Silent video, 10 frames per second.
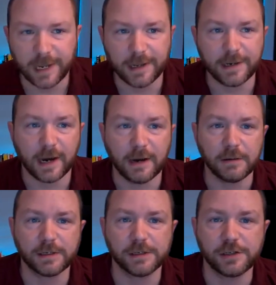and I
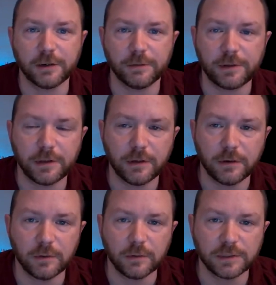would like to share with
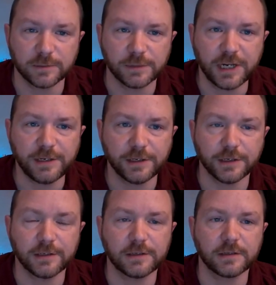you some
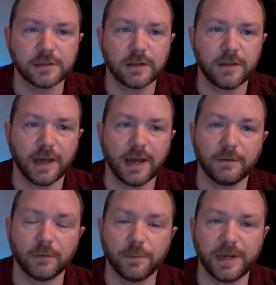changes
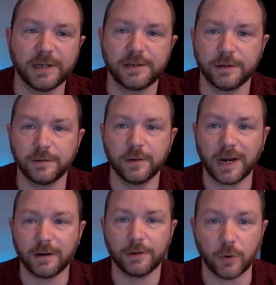that were made to
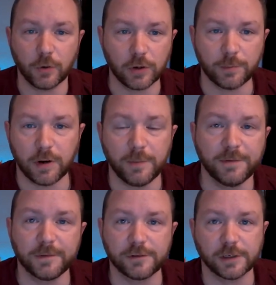how to order Prime
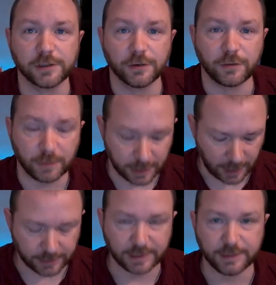Infrastructure
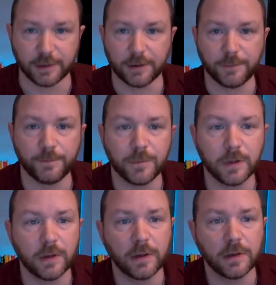3.0.
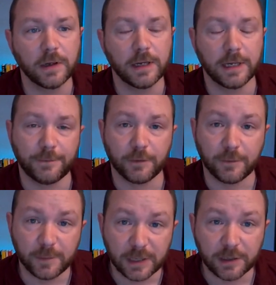If you're
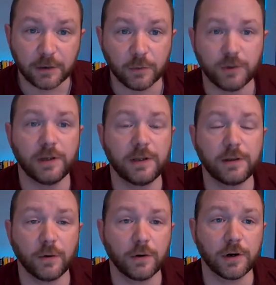familiar
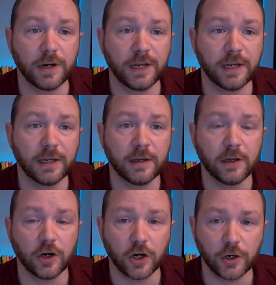with ordering
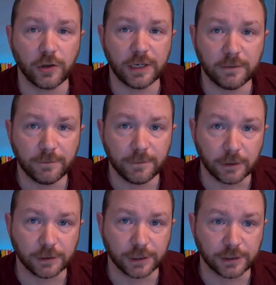earlier
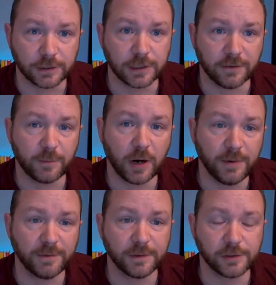versions of
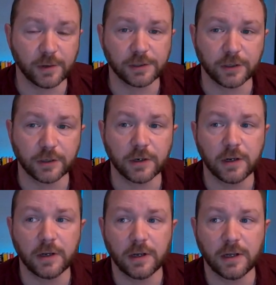Prime Infrastructure,